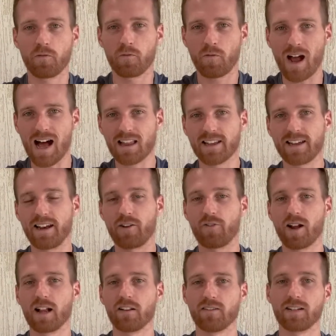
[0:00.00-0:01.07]
valid and
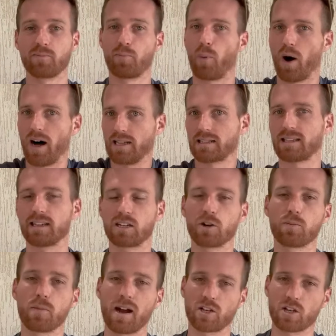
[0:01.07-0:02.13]
relevant, but they
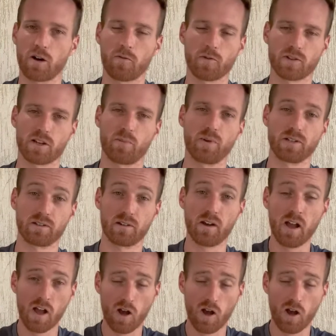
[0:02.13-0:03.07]
don't match up for some reason.